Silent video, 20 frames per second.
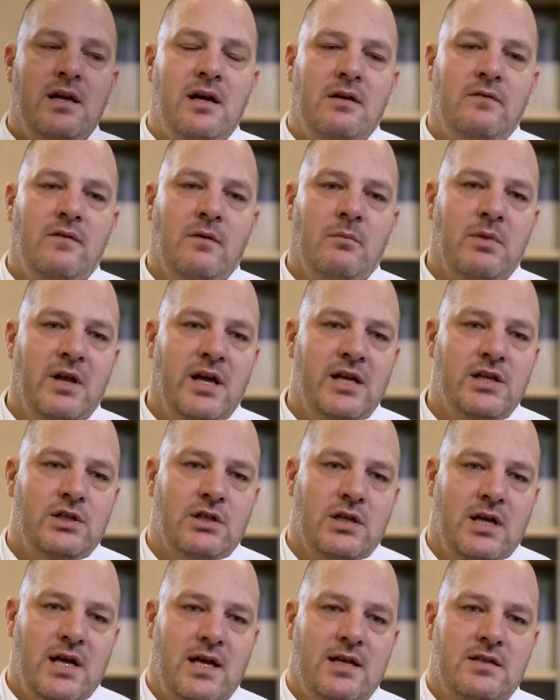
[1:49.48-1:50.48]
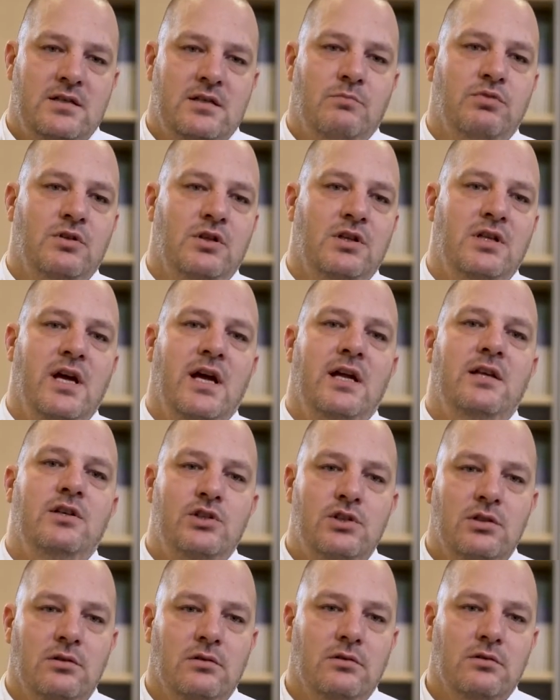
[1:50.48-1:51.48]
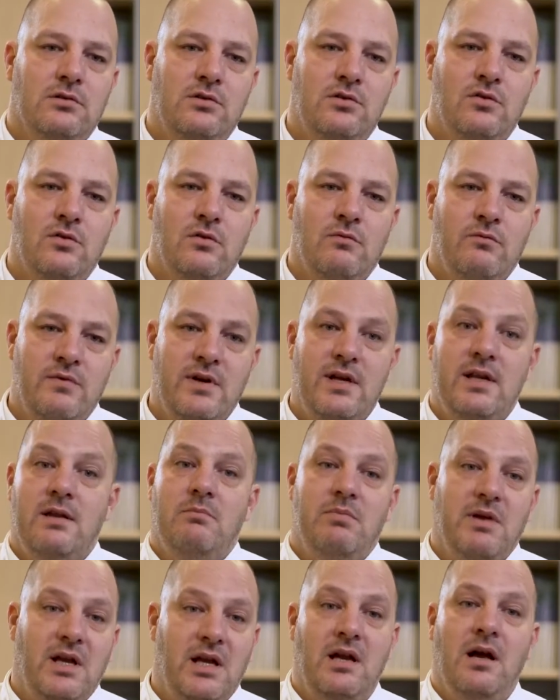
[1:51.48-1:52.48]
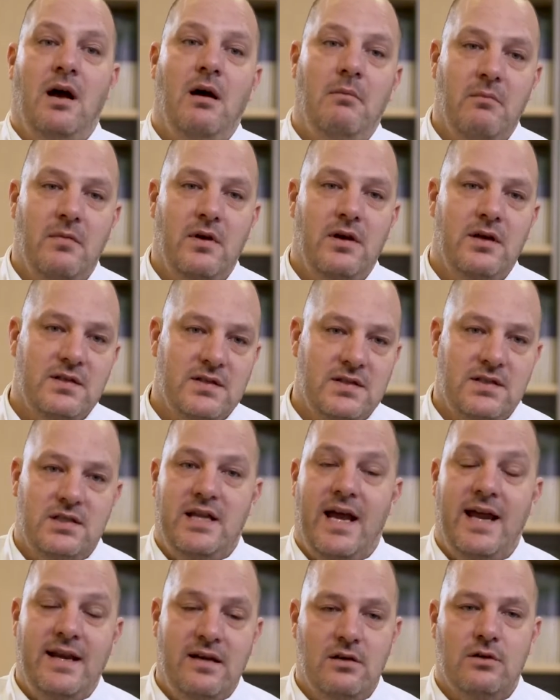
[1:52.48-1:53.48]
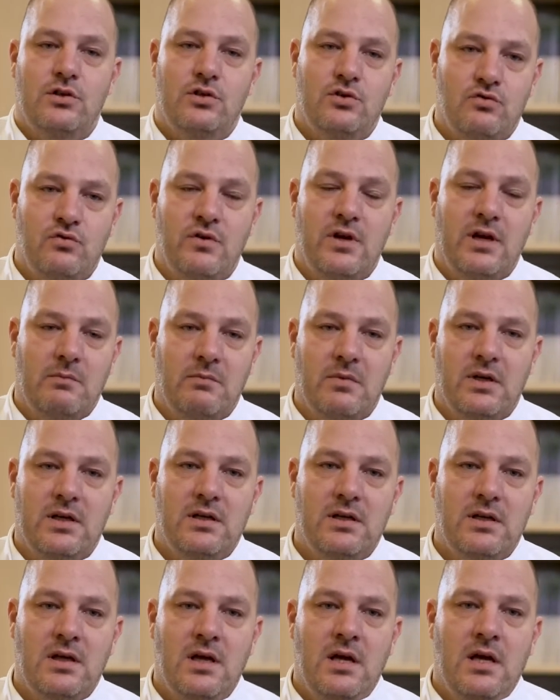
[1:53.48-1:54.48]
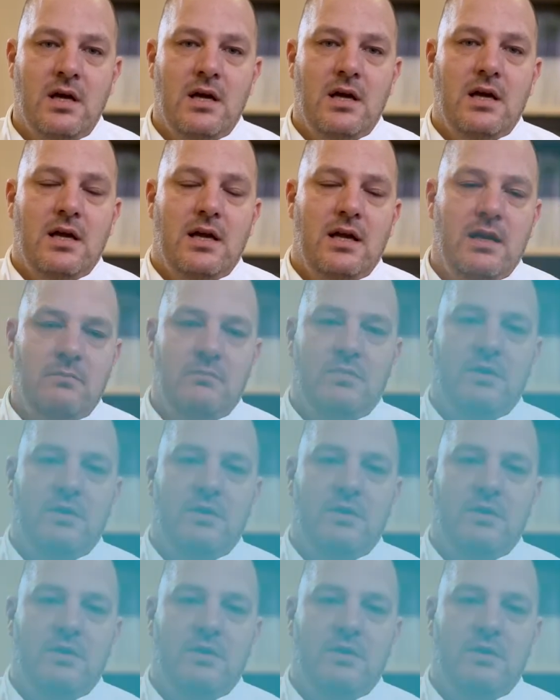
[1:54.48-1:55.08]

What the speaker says: aquablation has the potential to really become a standard treatment in